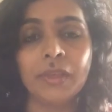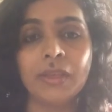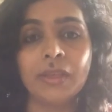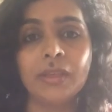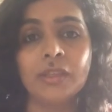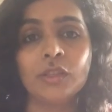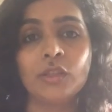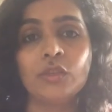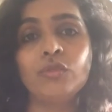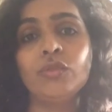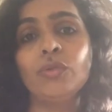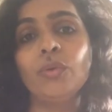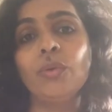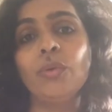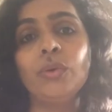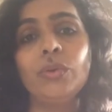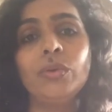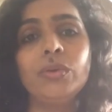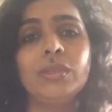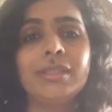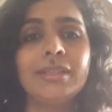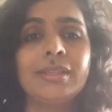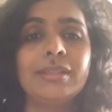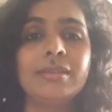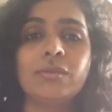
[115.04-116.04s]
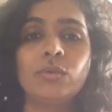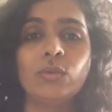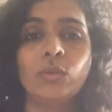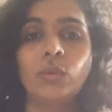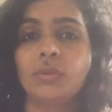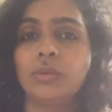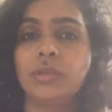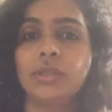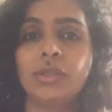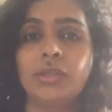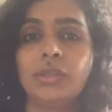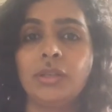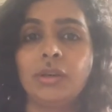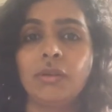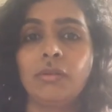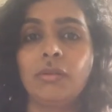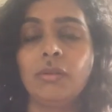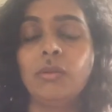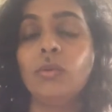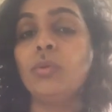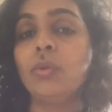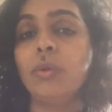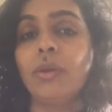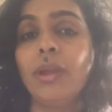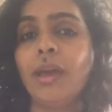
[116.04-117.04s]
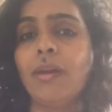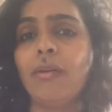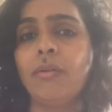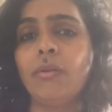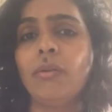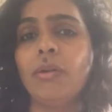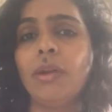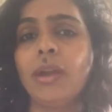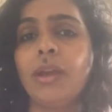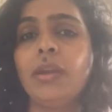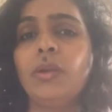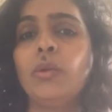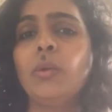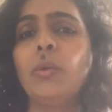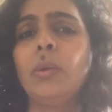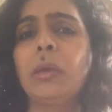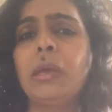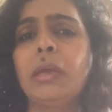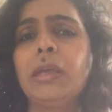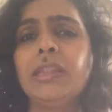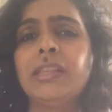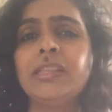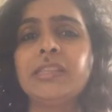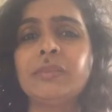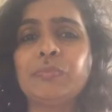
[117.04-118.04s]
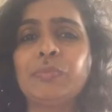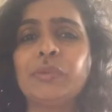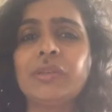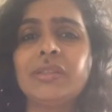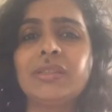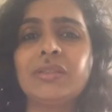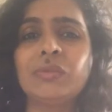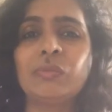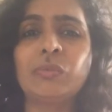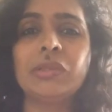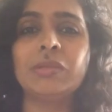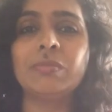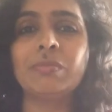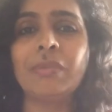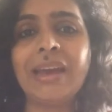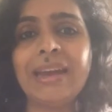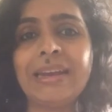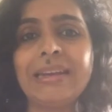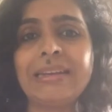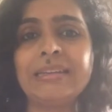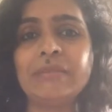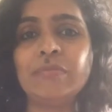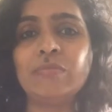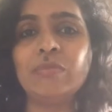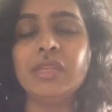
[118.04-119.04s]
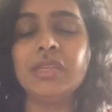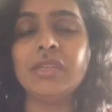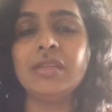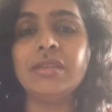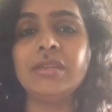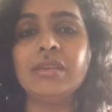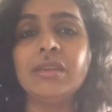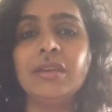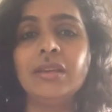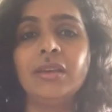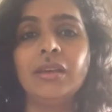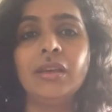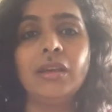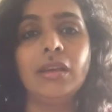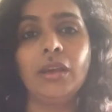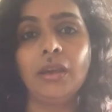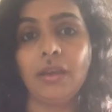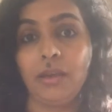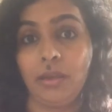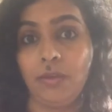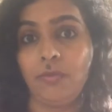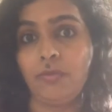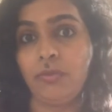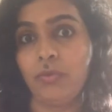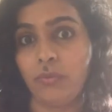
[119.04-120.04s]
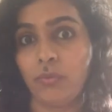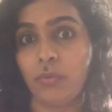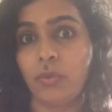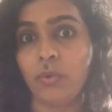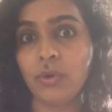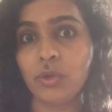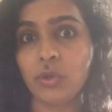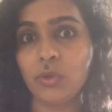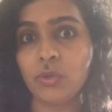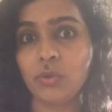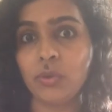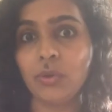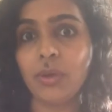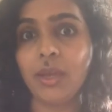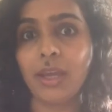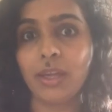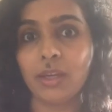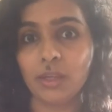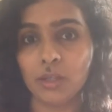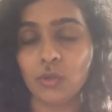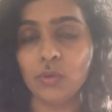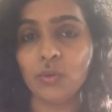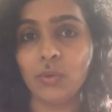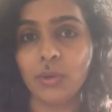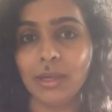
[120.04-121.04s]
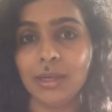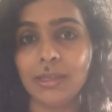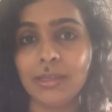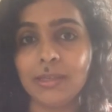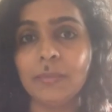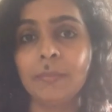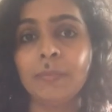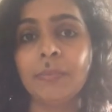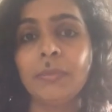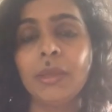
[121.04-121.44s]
So you just note it down. You don't have to write, okay, this person was mad at me. If you want to, you can do it.